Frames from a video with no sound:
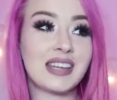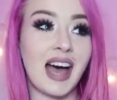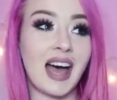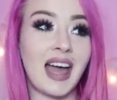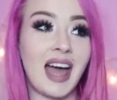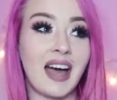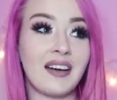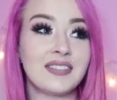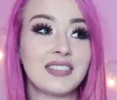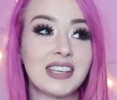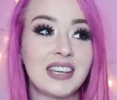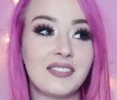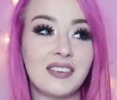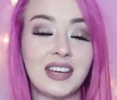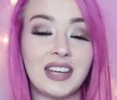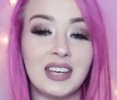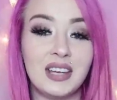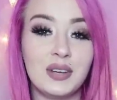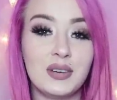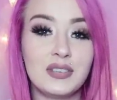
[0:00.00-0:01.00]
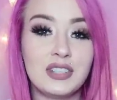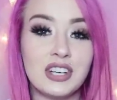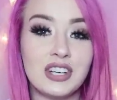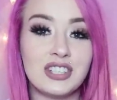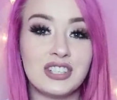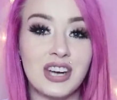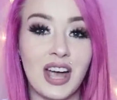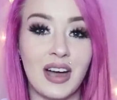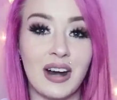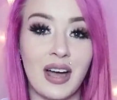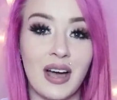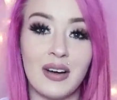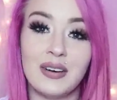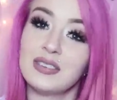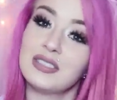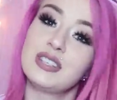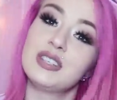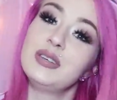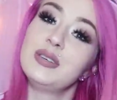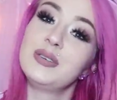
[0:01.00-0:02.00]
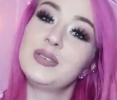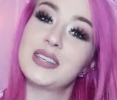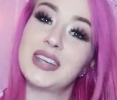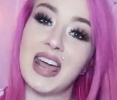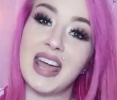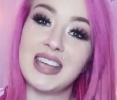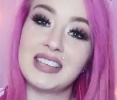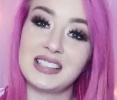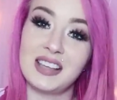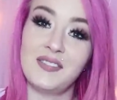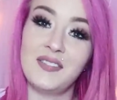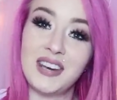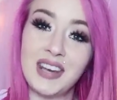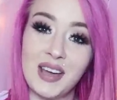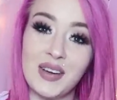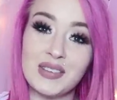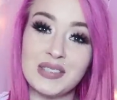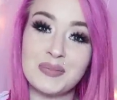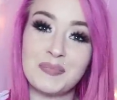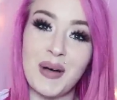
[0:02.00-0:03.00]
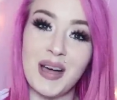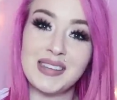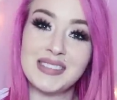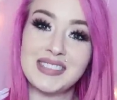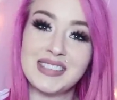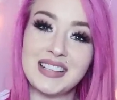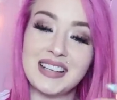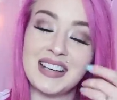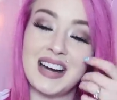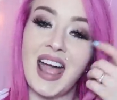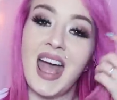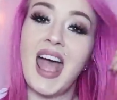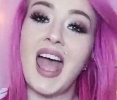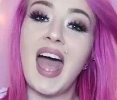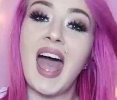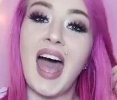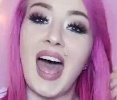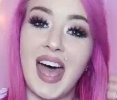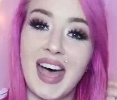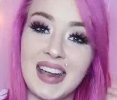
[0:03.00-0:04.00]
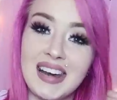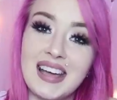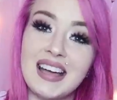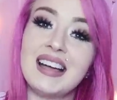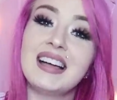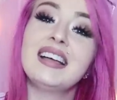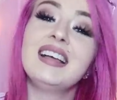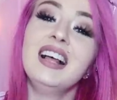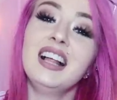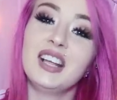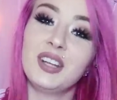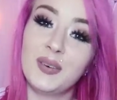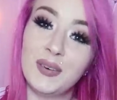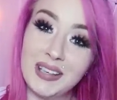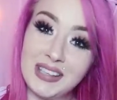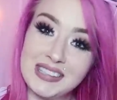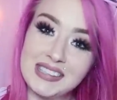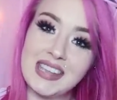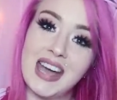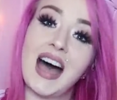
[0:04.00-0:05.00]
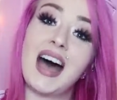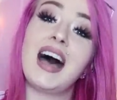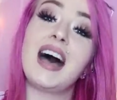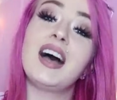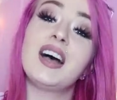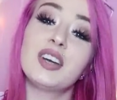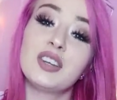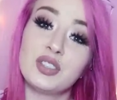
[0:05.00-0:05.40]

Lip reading: I have to give a huge shout out to today's video sponsor, Anna Luisa